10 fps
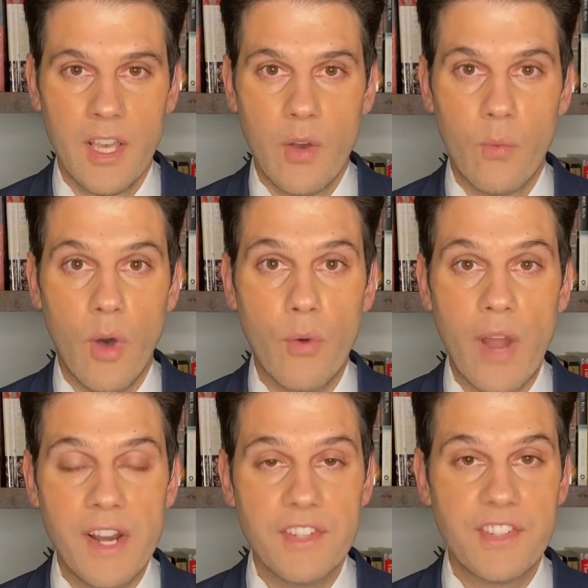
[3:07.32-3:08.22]
Well,
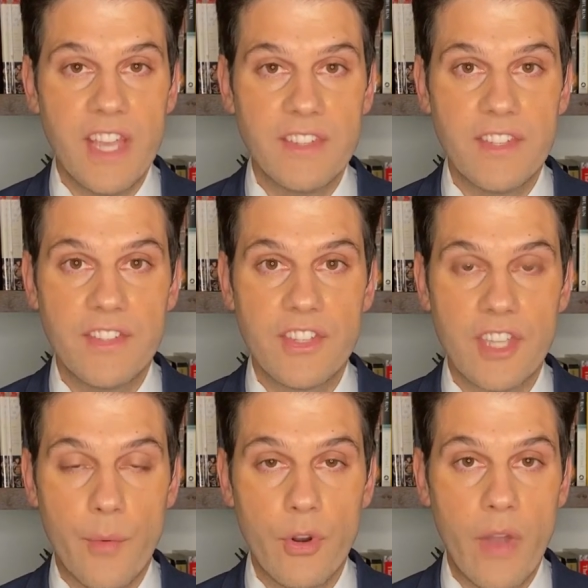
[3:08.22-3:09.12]
Ron DeSantis is
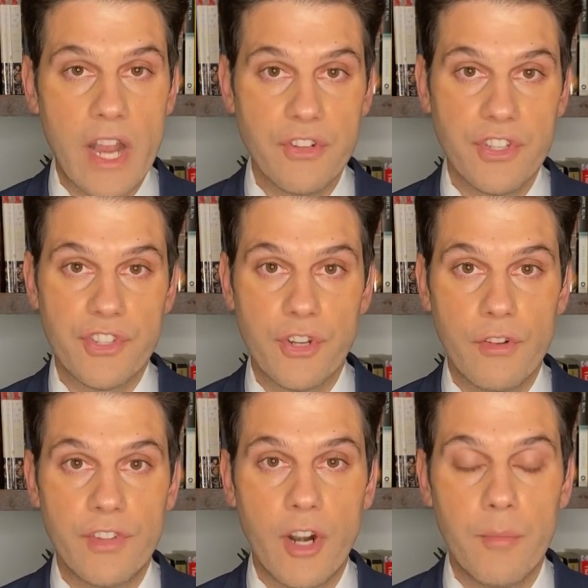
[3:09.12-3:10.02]
someone who actually
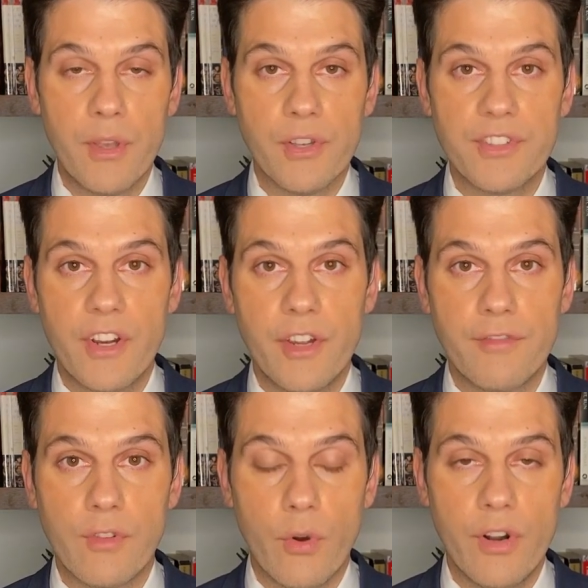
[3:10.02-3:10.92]
served in our military in
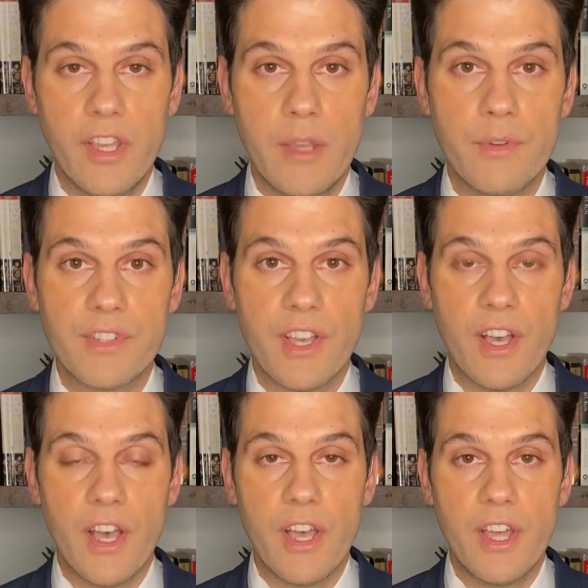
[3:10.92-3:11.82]
Florida. He was
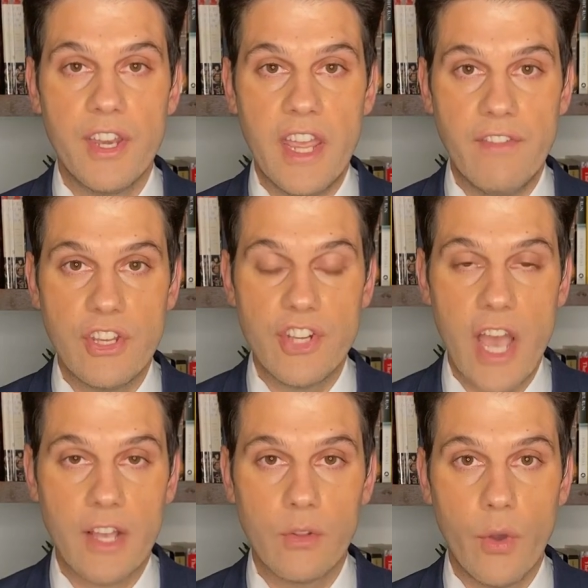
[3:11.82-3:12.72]
a Navy
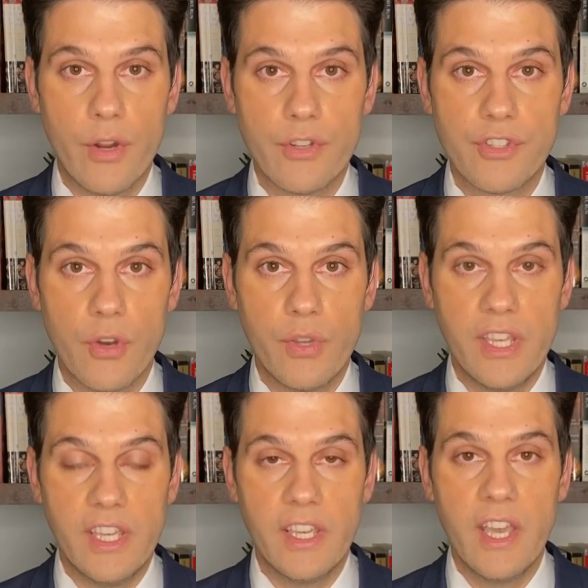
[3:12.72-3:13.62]
JAG lawyer, so
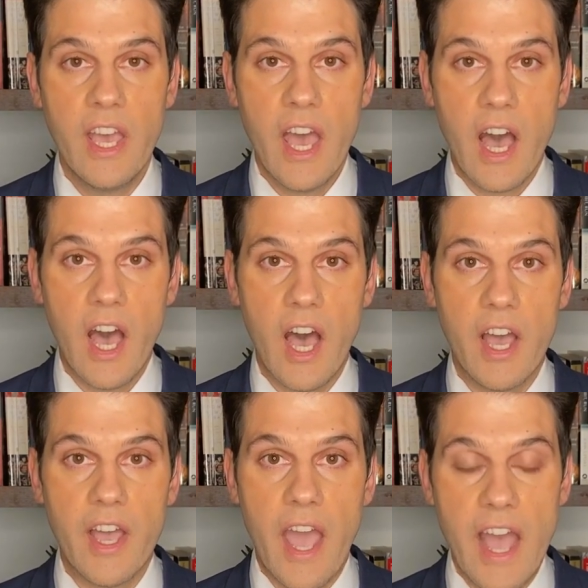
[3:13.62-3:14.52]
he
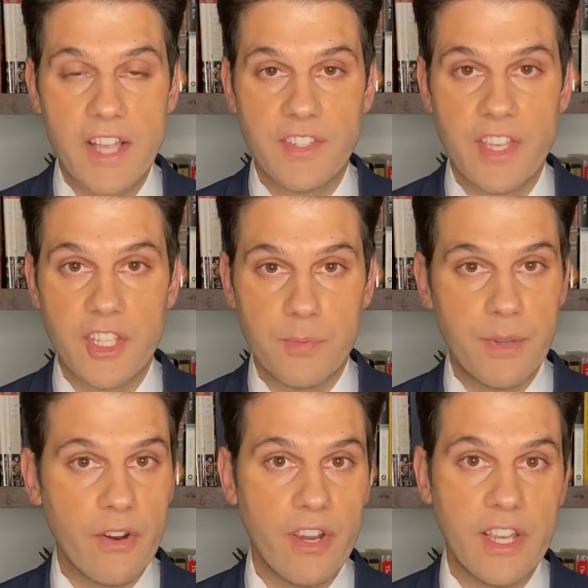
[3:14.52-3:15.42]
has
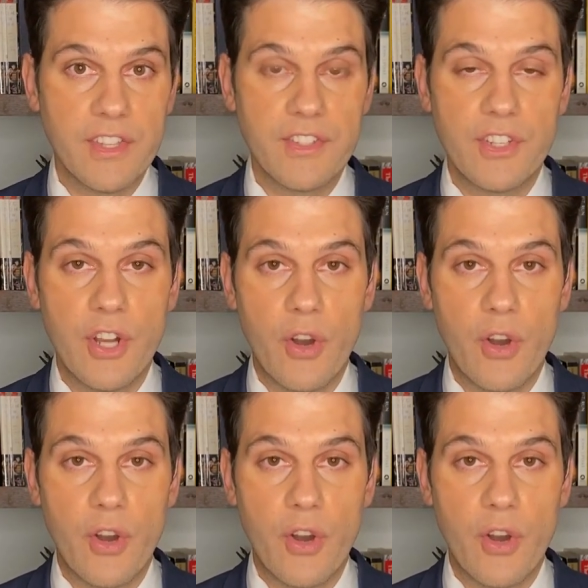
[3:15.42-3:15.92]
experience,